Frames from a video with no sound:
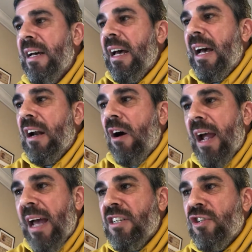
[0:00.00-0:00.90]
and our
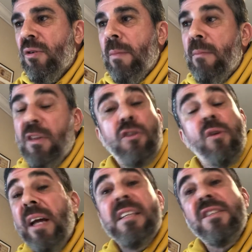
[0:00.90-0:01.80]
heads to remember the
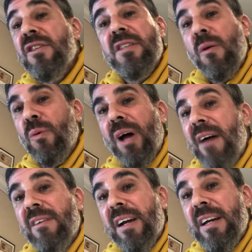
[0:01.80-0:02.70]
greatest news that we'll
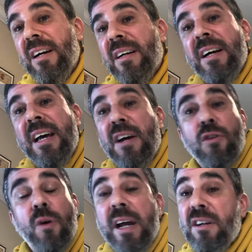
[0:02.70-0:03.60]
ever hear
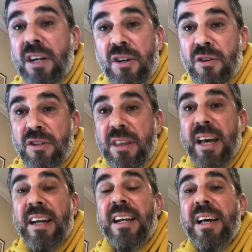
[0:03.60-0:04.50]
greater news
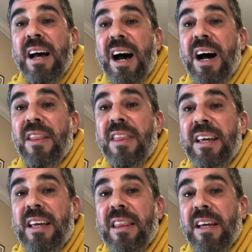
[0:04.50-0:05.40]
than uh,
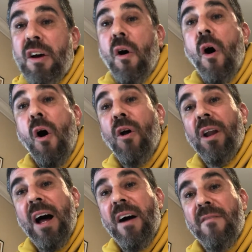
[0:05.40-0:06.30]
the, the call
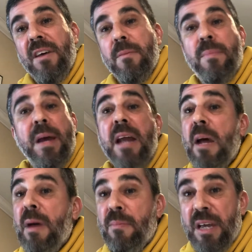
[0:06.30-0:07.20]
of the
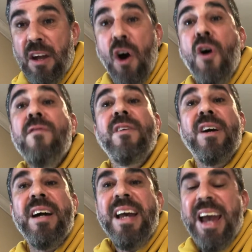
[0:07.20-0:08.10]
pandemic being
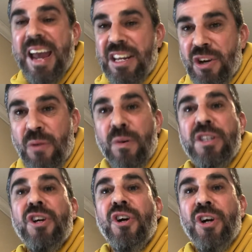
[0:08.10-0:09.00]
over and you can
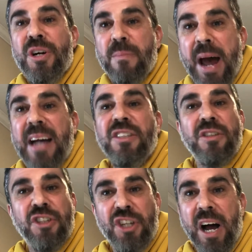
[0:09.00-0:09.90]
return back
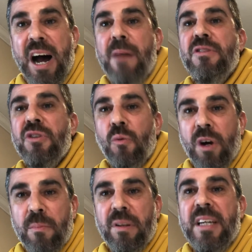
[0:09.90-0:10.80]
to jobs, to
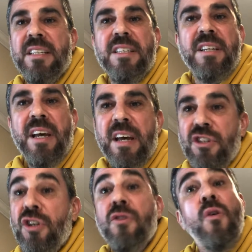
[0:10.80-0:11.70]
workplaces,
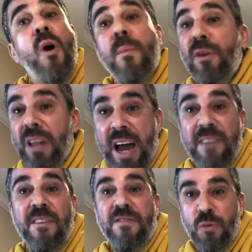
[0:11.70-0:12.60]
to normal
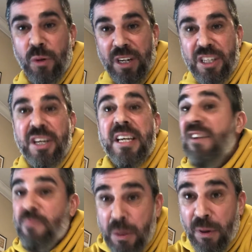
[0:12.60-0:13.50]
life, if you will. You can
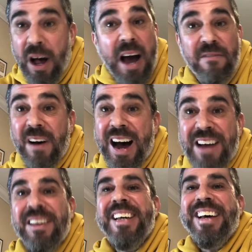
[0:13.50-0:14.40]
give people a high
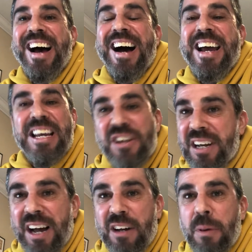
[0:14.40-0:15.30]
five uh, and you
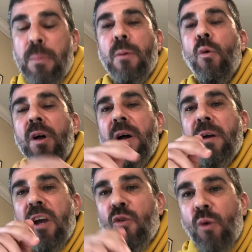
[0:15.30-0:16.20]
can hug people. Well, a
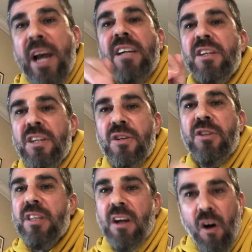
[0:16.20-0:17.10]
greater
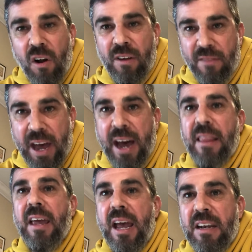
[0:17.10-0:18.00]
news than all of
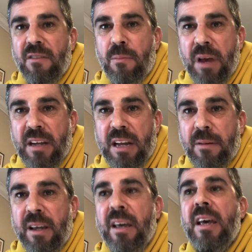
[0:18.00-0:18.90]
that, the end of a
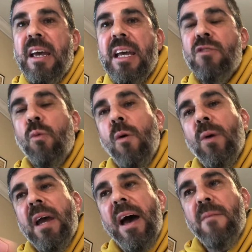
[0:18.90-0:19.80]
pandemic is what
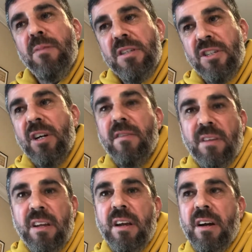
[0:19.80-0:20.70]
we have preserved
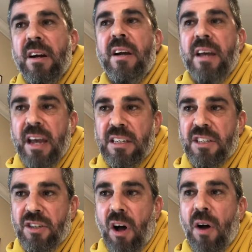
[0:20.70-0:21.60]
here in
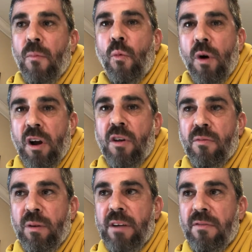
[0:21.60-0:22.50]
Psalm
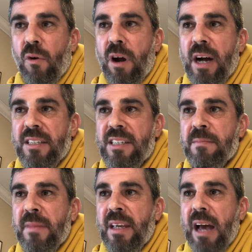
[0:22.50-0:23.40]
103 for us.
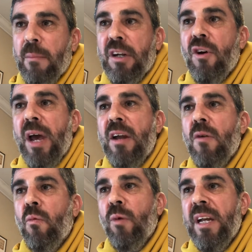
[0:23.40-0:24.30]
I'm going to go ahead
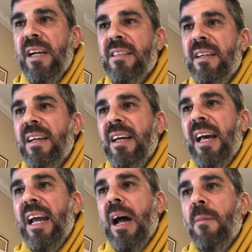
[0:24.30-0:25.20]
and read it,
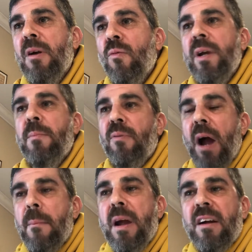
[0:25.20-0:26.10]
and I'm going to read
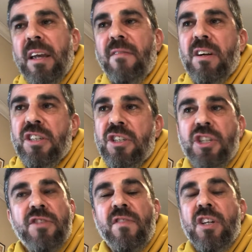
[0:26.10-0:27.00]
primarily verses,
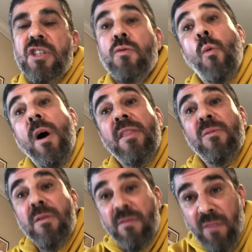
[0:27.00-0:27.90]
just verses 1
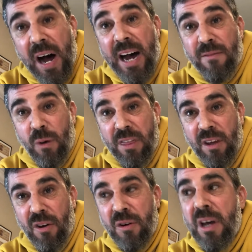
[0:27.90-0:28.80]
through 5 with
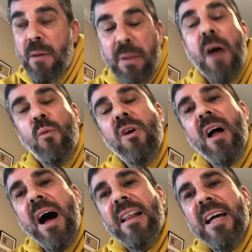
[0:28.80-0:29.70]
you, but I will
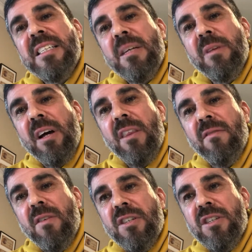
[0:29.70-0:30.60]
highlight some of the other
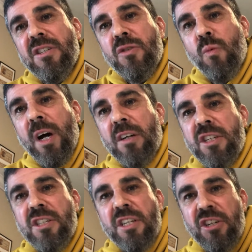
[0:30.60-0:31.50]
verses as well,
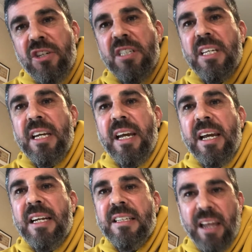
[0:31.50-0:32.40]
just so that you see and
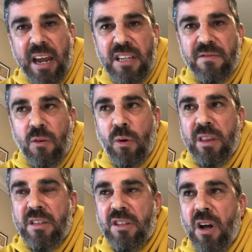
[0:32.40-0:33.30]
get a taste for what
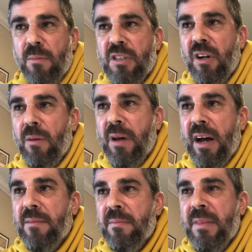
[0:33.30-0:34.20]
this psalm is all
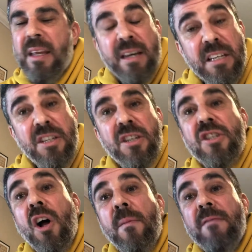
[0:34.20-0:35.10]
about. This is a
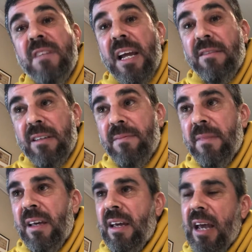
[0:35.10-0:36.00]
psalm of David,
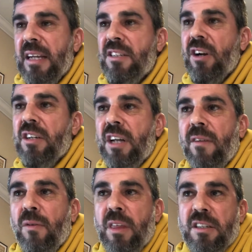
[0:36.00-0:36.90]
and it starts off
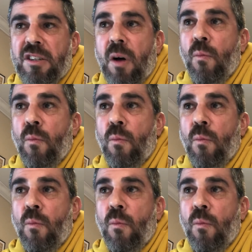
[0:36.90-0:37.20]
with this Psalm